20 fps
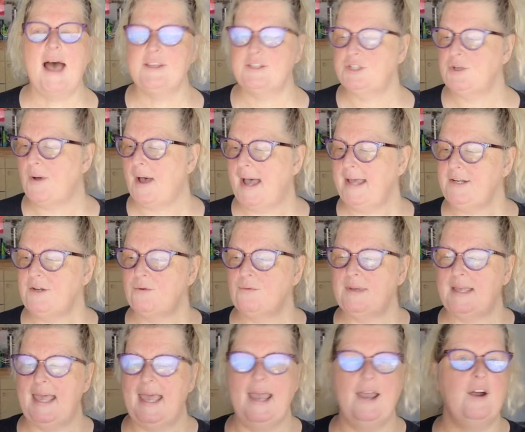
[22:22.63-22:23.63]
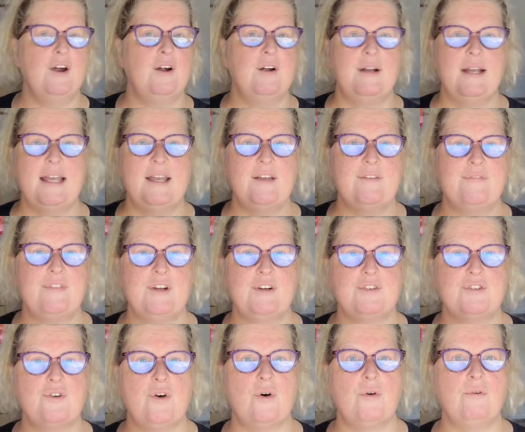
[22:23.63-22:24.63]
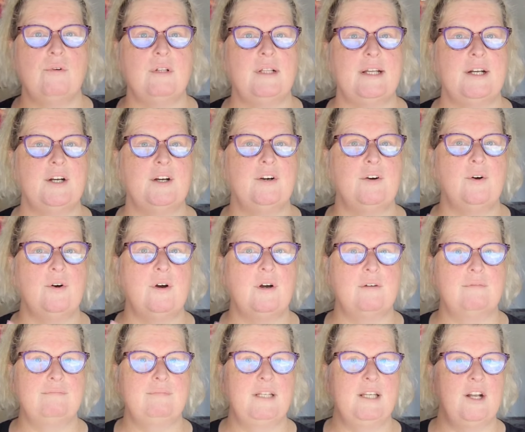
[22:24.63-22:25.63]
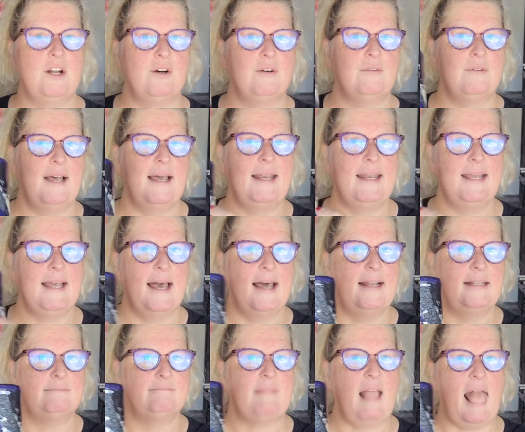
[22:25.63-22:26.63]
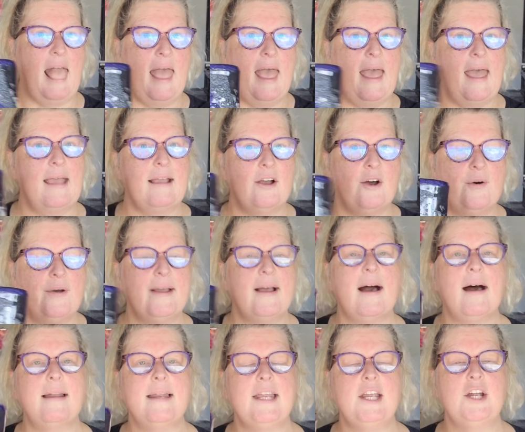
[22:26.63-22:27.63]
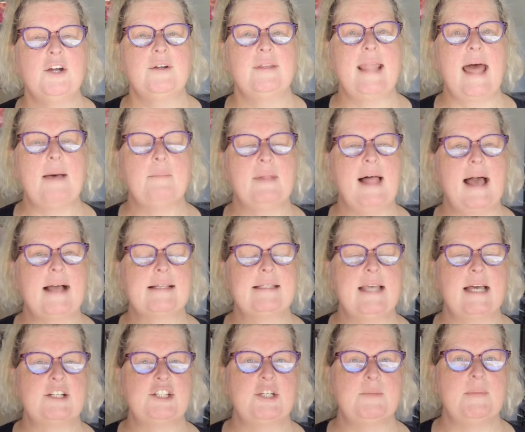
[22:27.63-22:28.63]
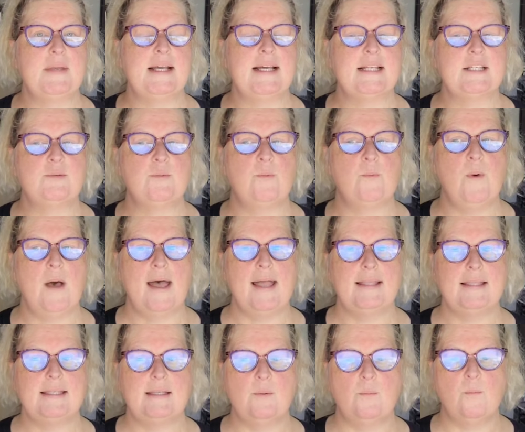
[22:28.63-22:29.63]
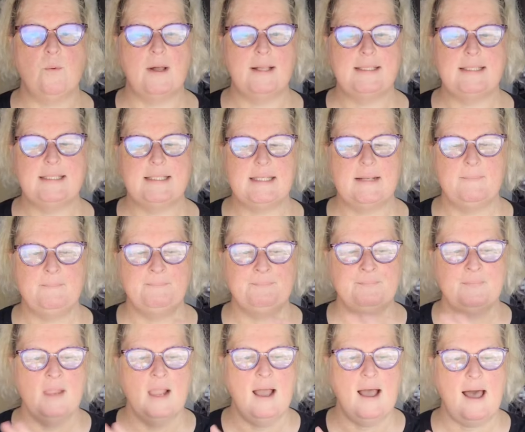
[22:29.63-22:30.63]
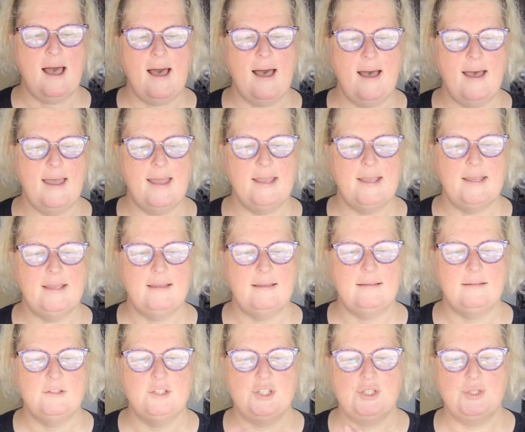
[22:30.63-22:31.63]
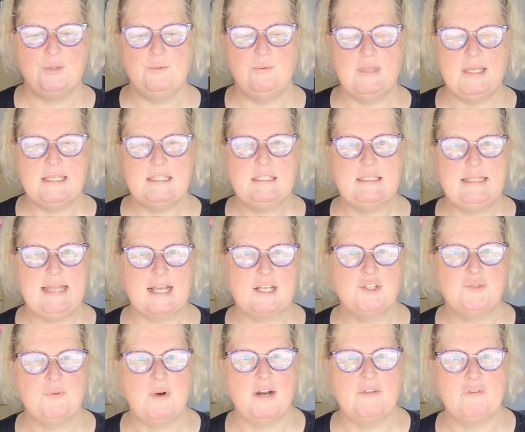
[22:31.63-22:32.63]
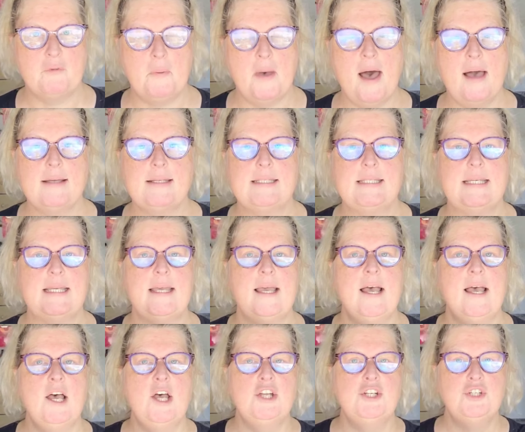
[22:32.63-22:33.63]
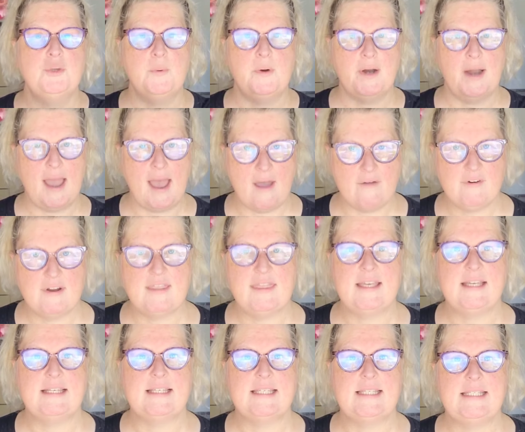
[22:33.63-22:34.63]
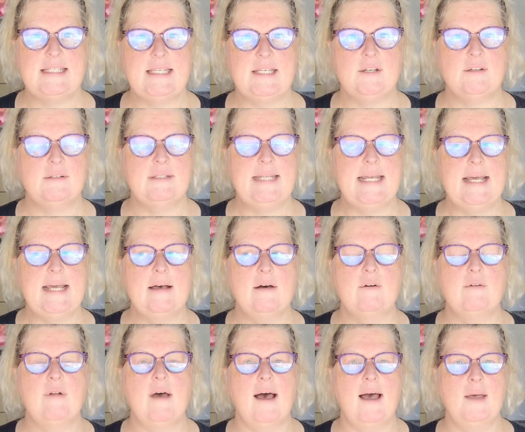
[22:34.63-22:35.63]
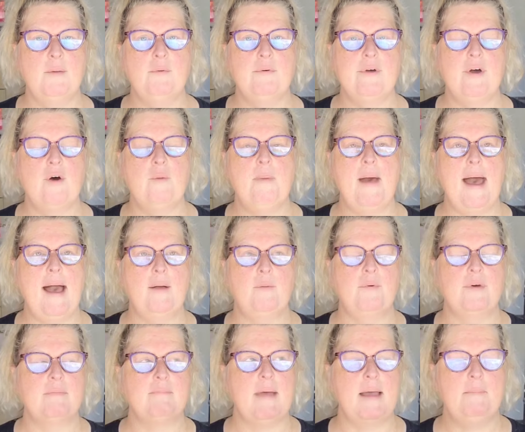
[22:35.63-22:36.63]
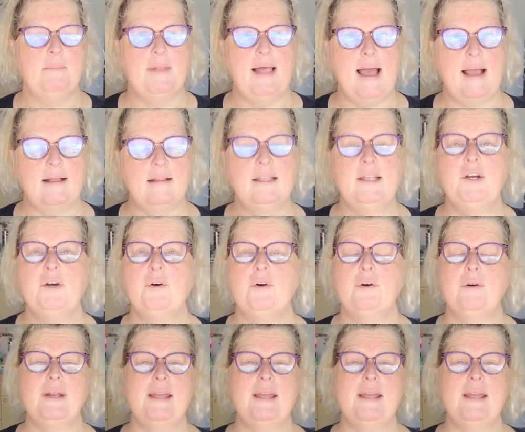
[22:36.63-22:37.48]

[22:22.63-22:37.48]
So I don't care if there's gold glitter or, any kind of going on here in that black section, because once I do this next run of epoxy to where everything is sealed down, I will go back with my black glitter